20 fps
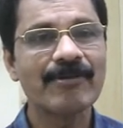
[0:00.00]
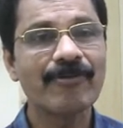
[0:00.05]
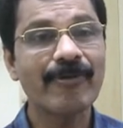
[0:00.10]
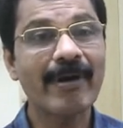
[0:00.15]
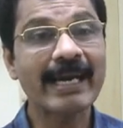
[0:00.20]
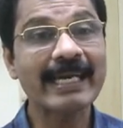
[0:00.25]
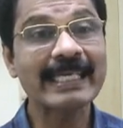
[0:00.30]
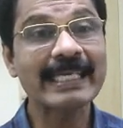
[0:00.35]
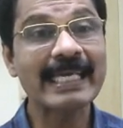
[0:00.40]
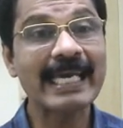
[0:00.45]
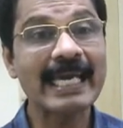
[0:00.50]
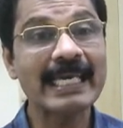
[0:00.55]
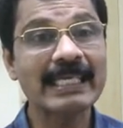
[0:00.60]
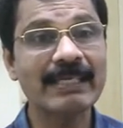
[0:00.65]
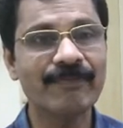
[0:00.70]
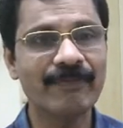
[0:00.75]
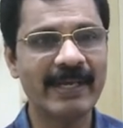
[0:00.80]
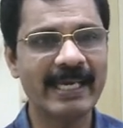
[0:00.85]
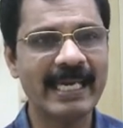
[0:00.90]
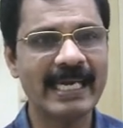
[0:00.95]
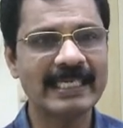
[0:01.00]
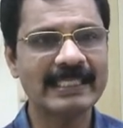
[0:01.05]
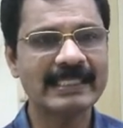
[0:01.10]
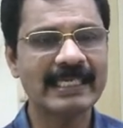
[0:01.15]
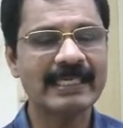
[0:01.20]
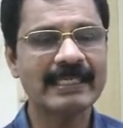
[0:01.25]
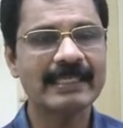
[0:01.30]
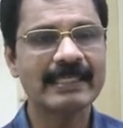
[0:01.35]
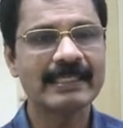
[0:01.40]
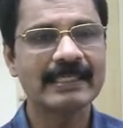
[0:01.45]
furcate
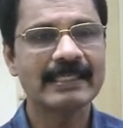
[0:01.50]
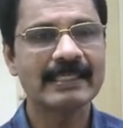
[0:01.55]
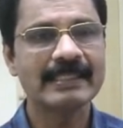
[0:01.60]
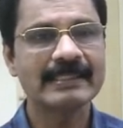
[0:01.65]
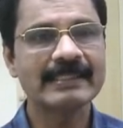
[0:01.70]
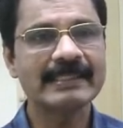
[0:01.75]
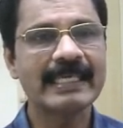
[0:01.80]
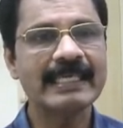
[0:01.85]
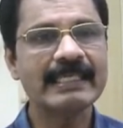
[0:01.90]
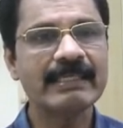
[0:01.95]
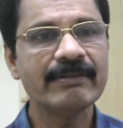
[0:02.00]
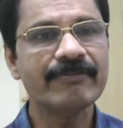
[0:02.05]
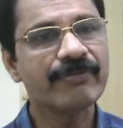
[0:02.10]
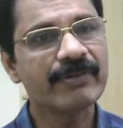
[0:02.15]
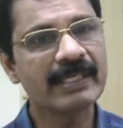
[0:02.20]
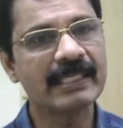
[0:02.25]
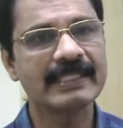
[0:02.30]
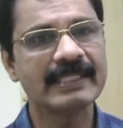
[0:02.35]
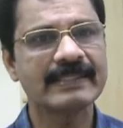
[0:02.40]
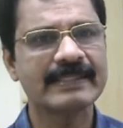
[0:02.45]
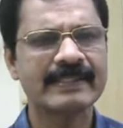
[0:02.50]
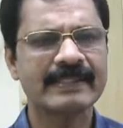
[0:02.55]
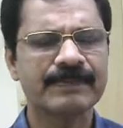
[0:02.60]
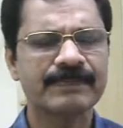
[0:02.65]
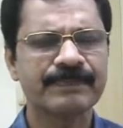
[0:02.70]
venation seen in ferns.